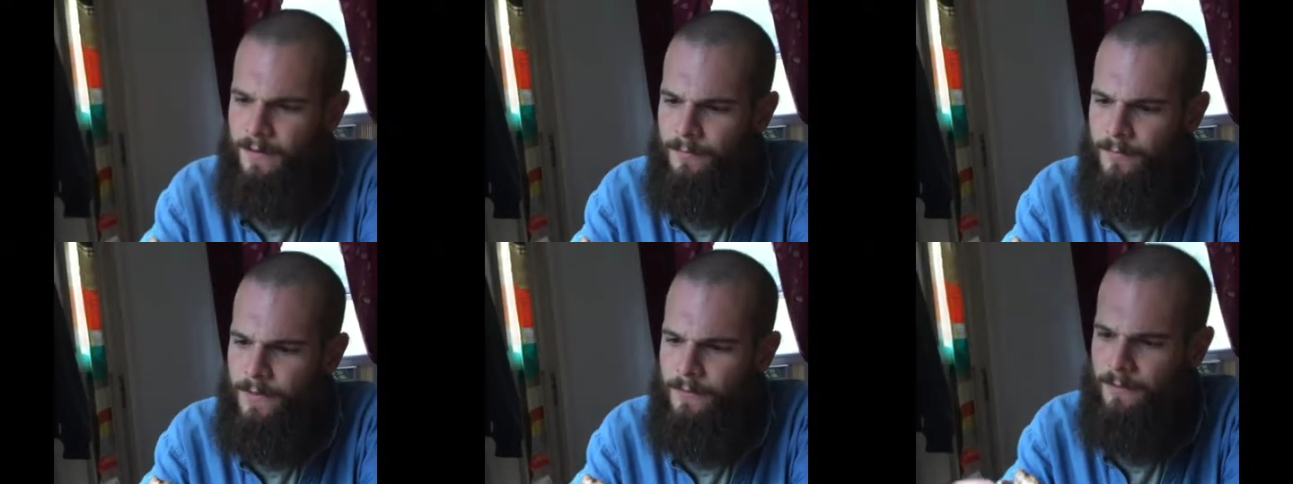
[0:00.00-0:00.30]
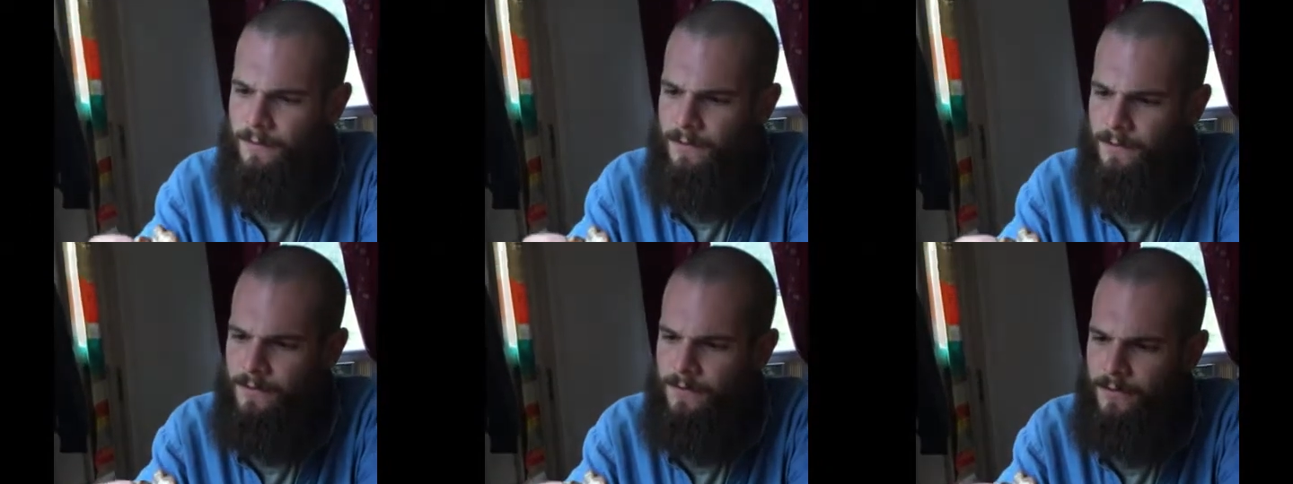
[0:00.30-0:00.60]

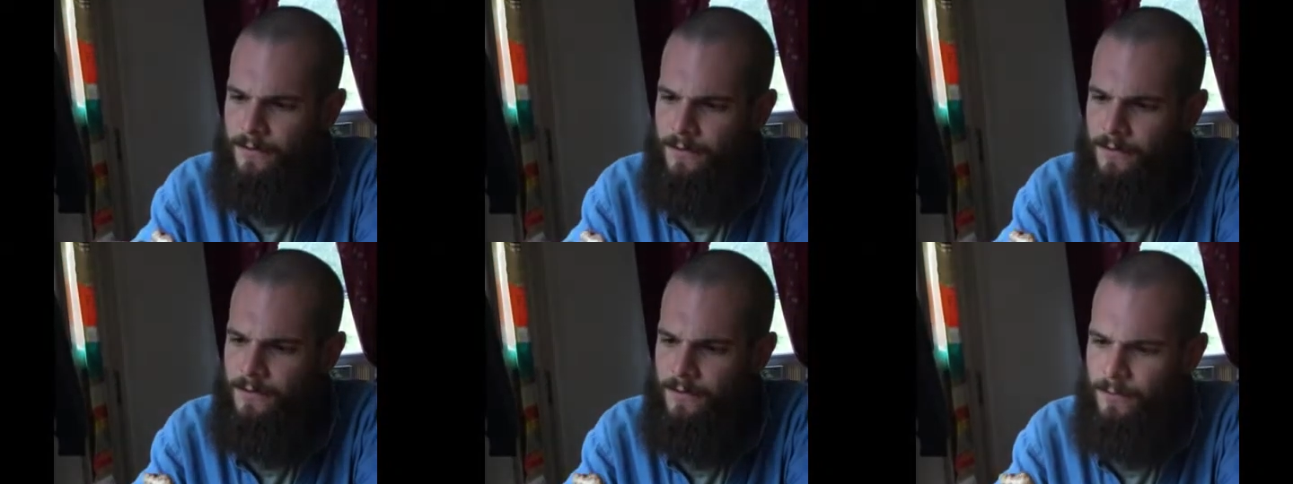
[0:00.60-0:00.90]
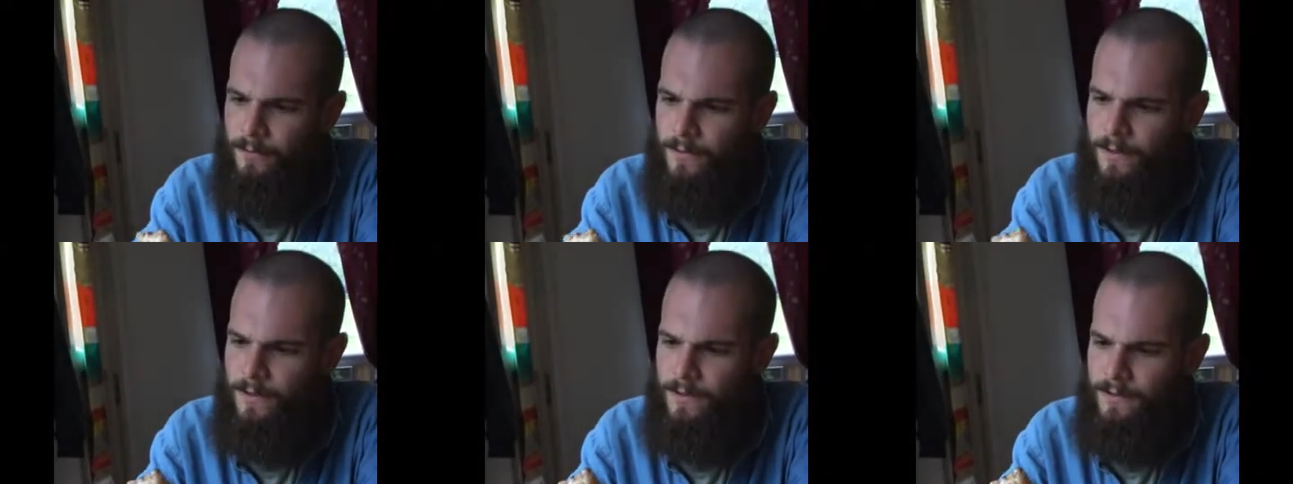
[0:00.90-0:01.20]
Even this larger
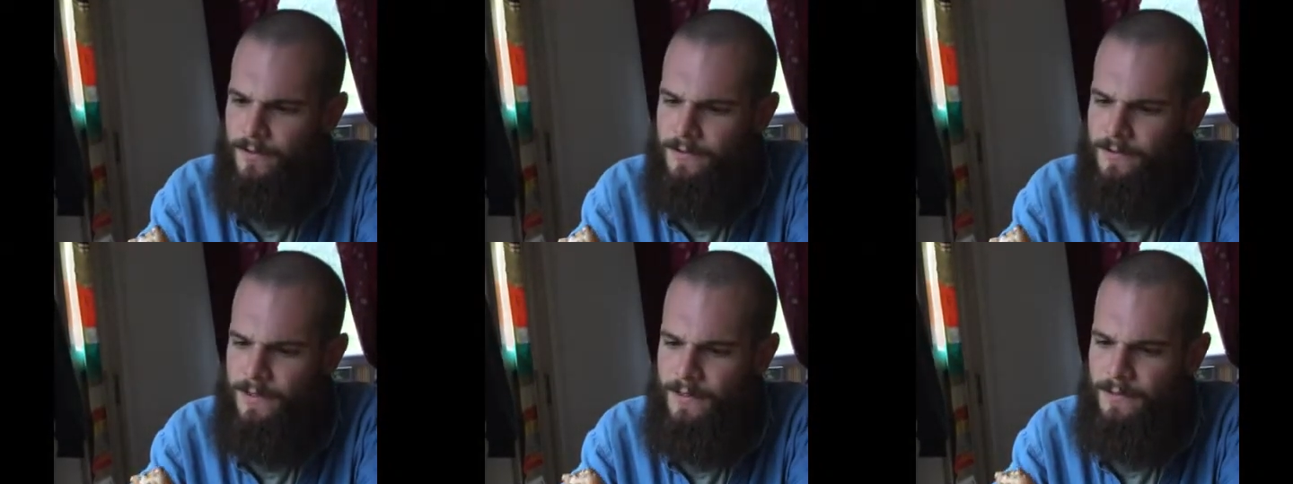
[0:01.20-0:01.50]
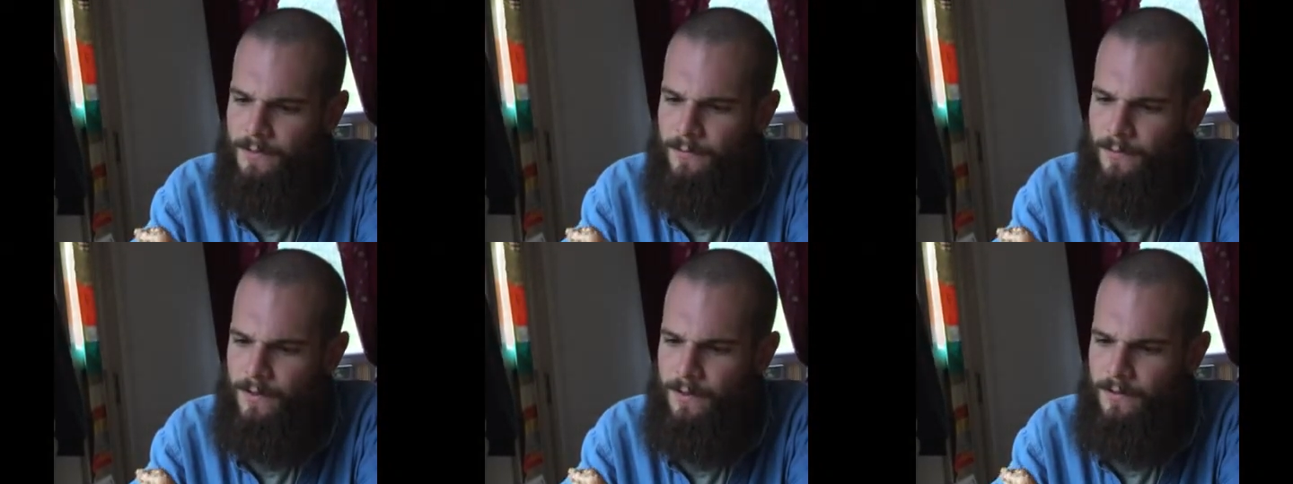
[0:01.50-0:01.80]
one, because
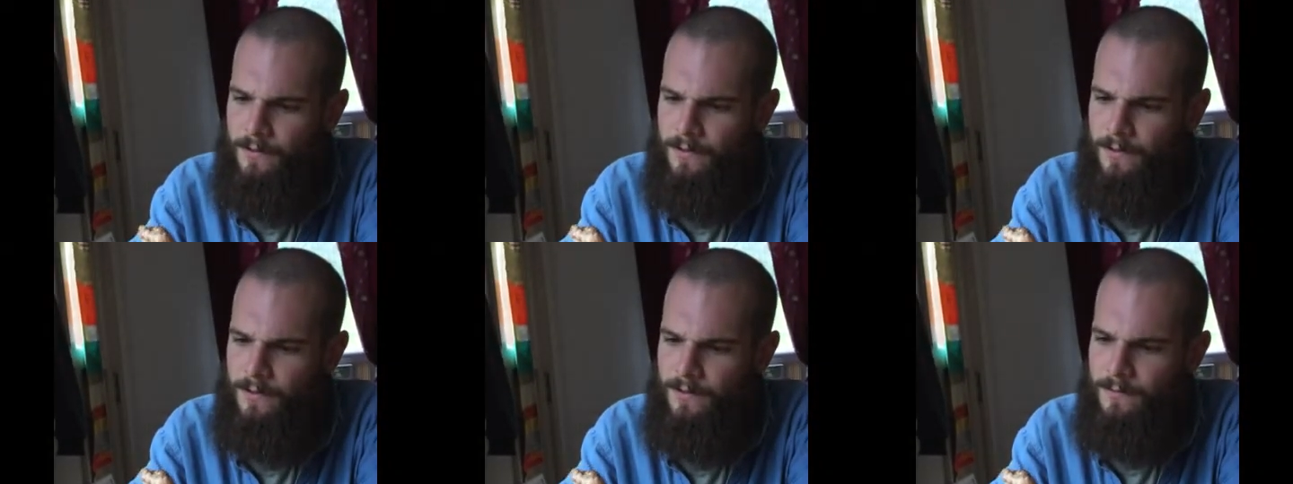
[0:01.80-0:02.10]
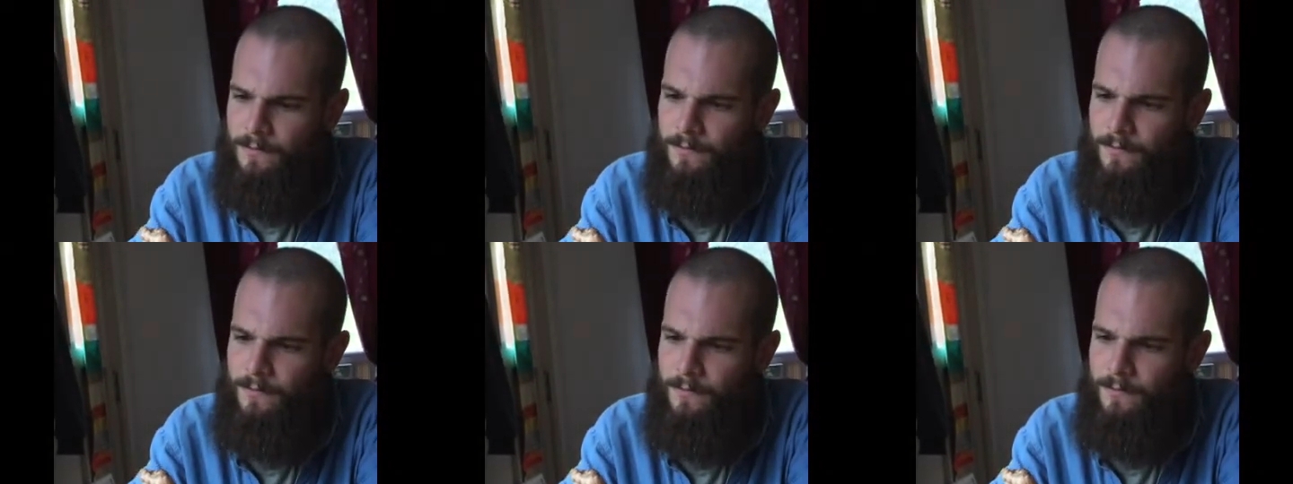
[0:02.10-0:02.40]
that's where
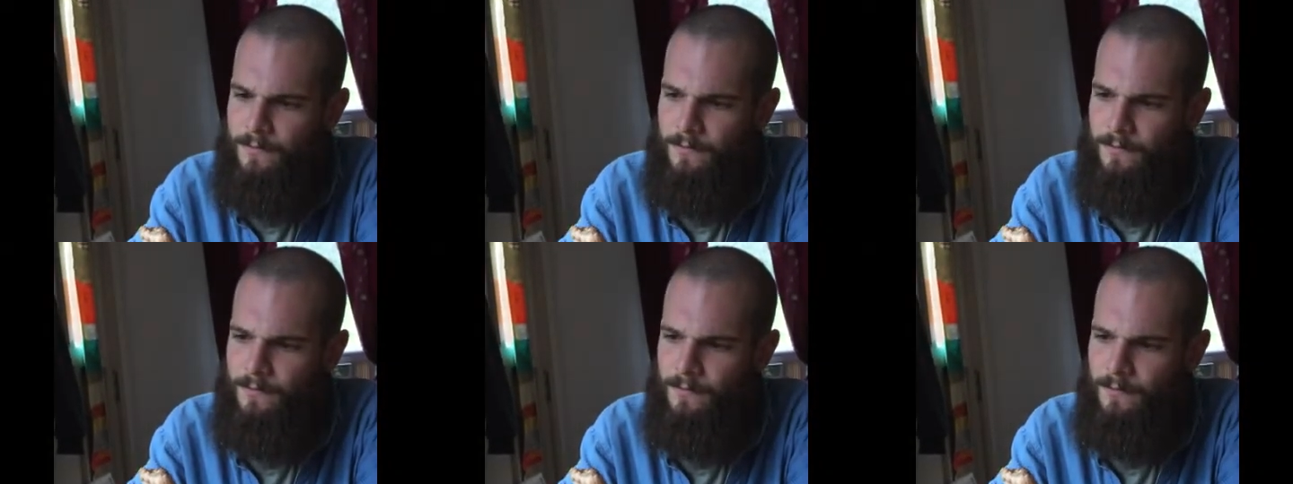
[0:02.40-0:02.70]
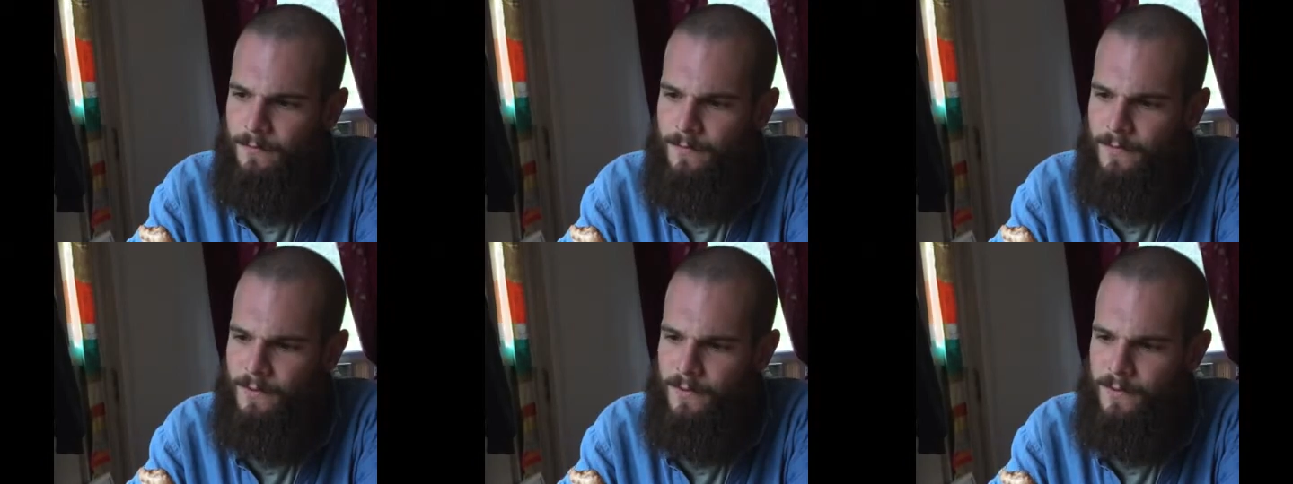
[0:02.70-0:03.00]
the
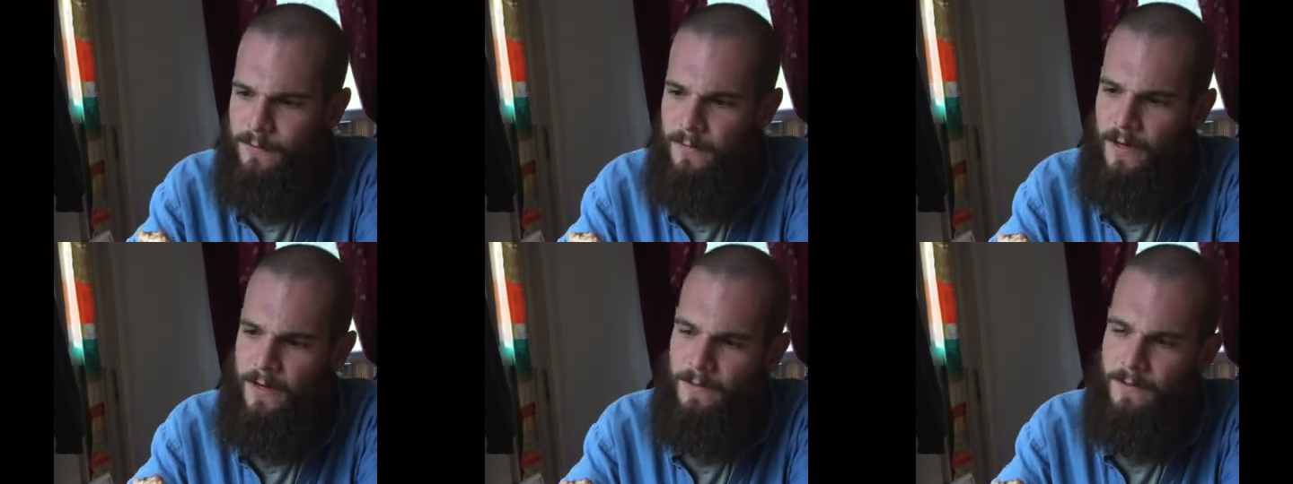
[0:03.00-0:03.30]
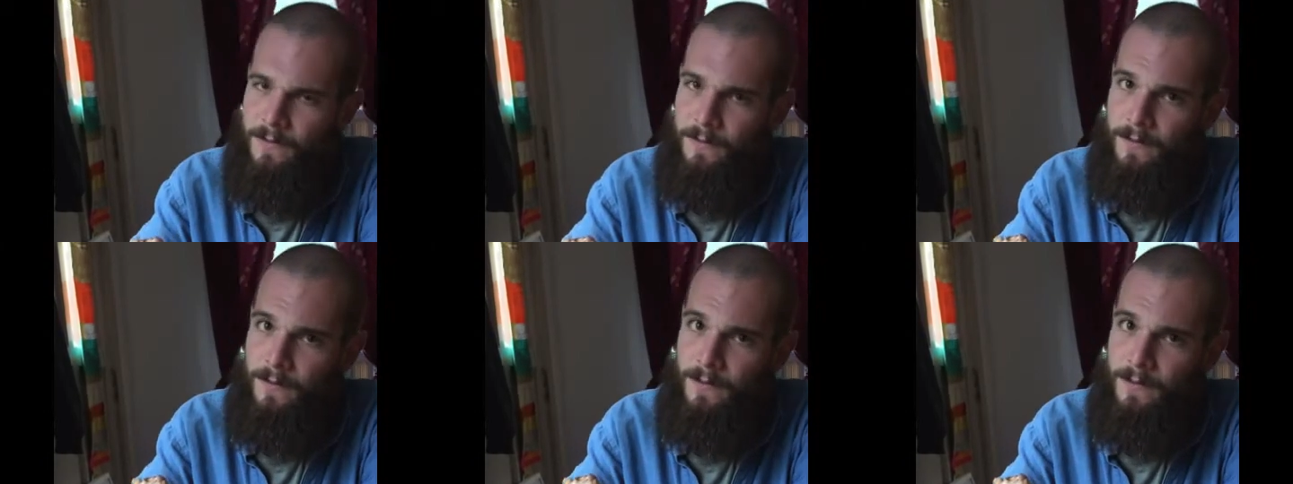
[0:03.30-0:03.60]
sprouts
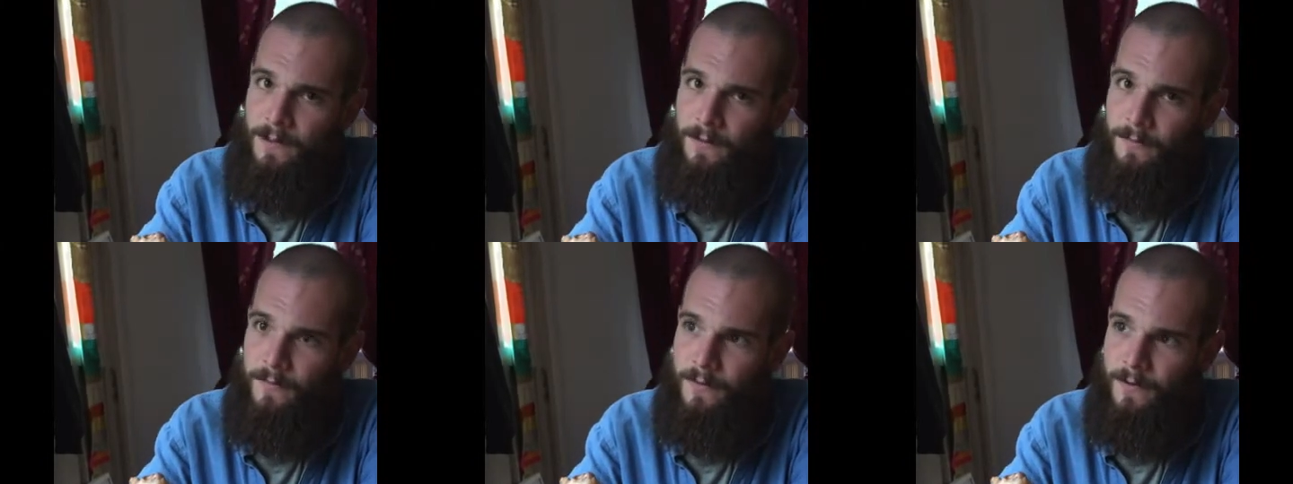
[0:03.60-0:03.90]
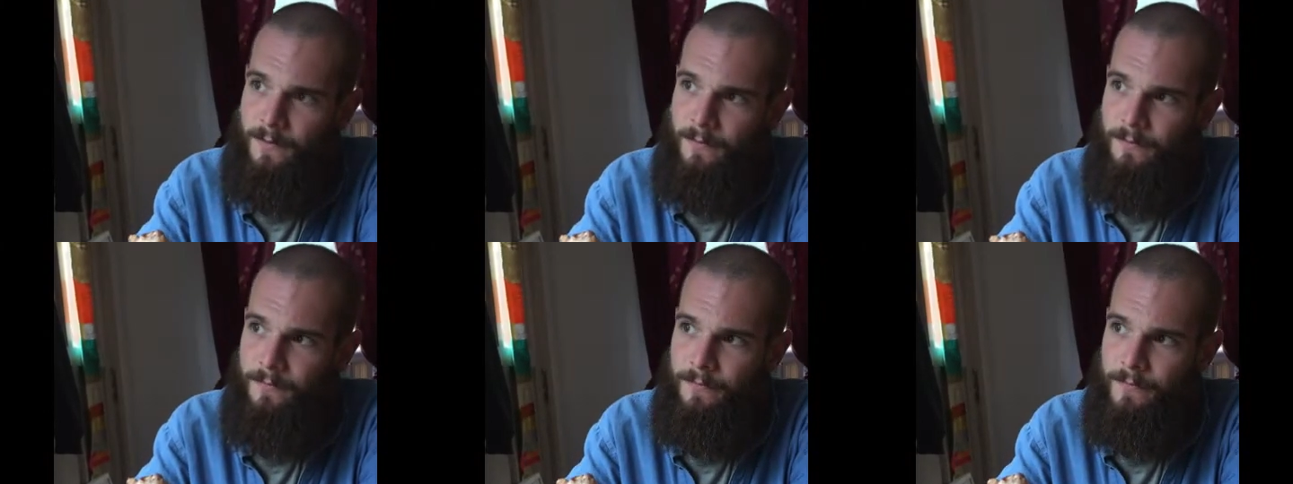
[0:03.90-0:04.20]
are going to come
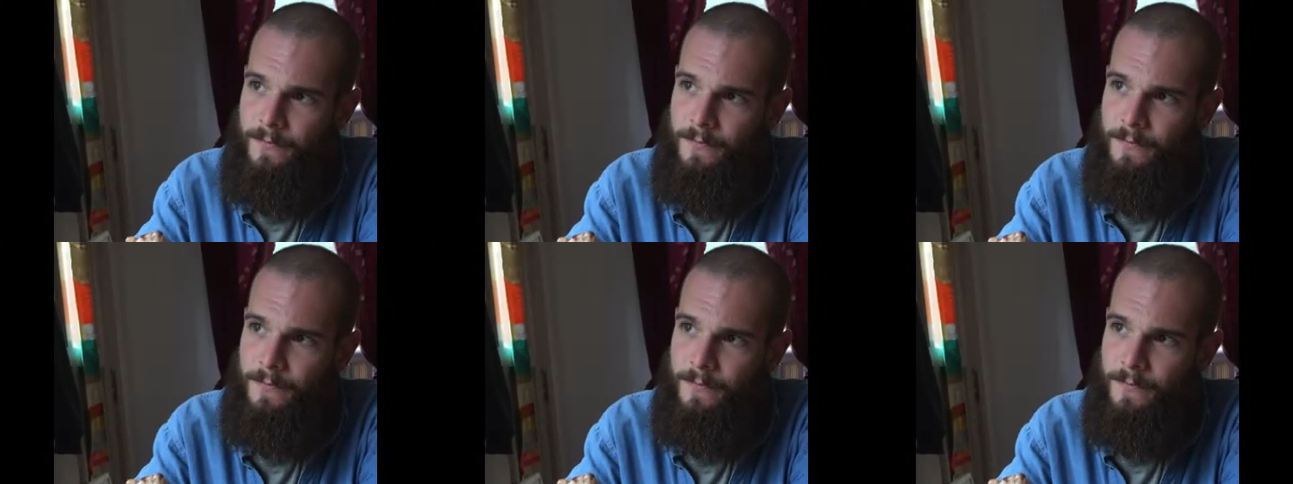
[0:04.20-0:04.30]
from.